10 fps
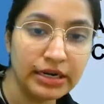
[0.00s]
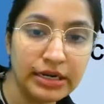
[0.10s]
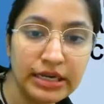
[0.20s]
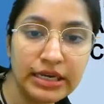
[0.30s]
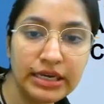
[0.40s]

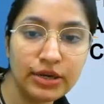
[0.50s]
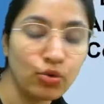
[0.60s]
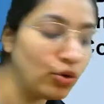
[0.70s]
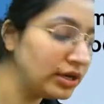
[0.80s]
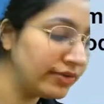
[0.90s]

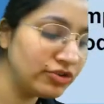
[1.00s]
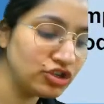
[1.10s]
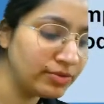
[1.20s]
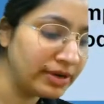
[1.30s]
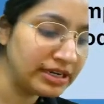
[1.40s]
Decode
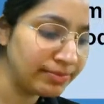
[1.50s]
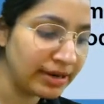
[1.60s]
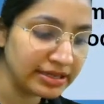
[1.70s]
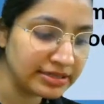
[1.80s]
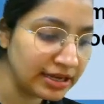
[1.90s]
division
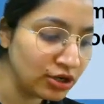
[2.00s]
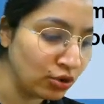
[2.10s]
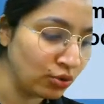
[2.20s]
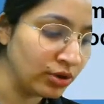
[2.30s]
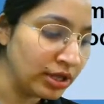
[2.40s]
multiplexing,
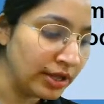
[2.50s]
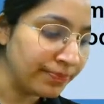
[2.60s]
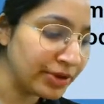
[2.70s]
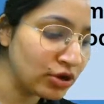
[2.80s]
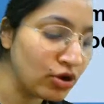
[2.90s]
no,
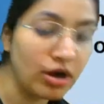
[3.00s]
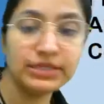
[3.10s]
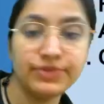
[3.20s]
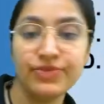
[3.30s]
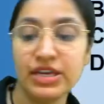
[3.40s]

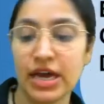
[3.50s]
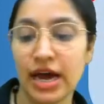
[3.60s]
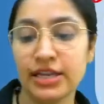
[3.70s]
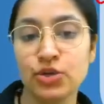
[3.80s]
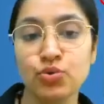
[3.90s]
because we
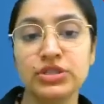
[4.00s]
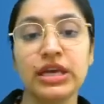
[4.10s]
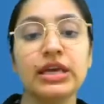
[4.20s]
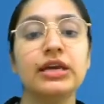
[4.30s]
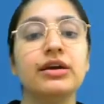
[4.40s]
are
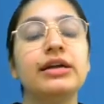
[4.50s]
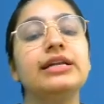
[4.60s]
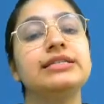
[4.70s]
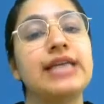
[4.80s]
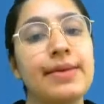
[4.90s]
using here,
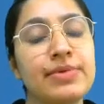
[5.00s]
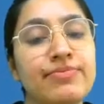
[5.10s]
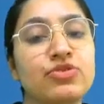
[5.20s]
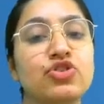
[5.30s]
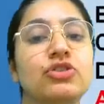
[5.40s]
it is time
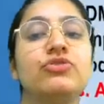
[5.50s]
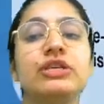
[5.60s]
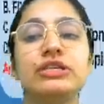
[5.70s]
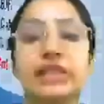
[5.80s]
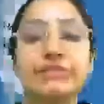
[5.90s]
division,
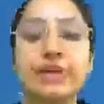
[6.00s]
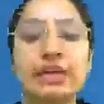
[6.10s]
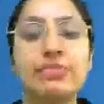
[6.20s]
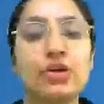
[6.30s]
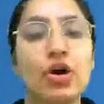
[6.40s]
reason
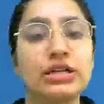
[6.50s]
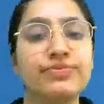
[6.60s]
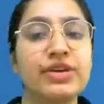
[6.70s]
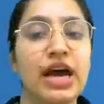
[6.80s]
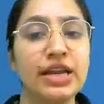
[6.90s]
being
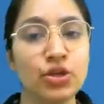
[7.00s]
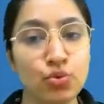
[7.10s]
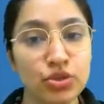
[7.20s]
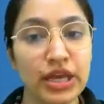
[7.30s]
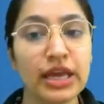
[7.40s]
because we are
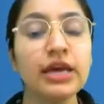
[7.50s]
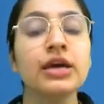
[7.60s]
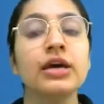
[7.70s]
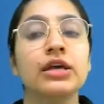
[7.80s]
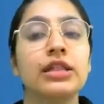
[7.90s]
using
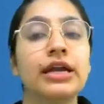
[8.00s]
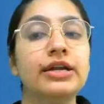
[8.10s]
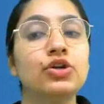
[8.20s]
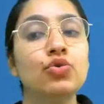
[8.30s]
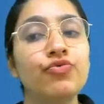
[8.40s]

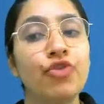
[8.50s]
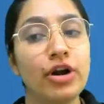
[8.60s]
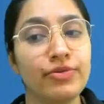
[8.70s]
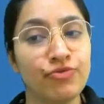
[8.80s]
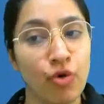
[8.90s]
it
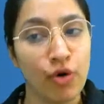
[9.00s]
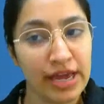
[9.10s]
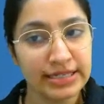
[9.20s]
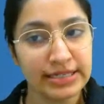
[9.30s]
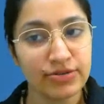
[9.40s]
for
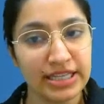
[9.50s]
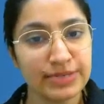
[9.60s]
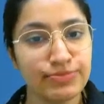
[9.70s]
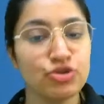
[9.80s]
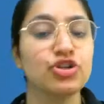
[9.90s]
voice
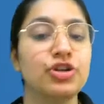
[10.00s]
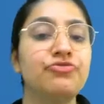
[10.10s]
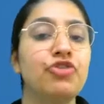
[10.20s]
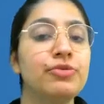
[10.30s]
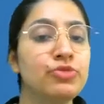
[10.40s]
transmission,
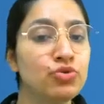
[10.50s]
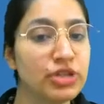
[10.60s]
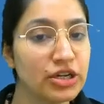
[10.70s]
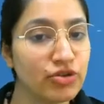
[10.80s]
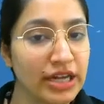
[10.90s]
for
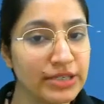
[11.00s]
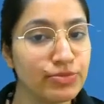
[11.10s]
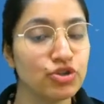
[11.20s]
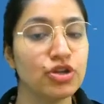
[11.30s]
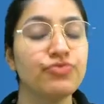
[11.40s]
music
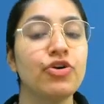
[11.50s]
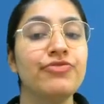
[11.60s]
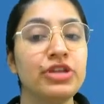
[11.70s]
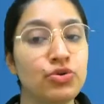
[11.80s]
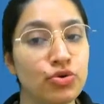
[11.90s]
transmission, for
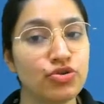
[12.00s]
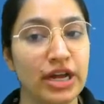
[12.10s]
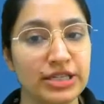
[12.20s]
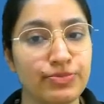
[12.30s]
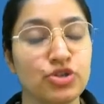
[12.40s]
video
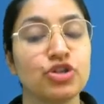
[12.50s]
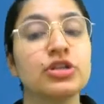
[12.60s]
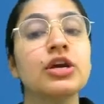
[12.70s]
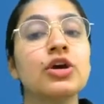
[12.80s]
transmission.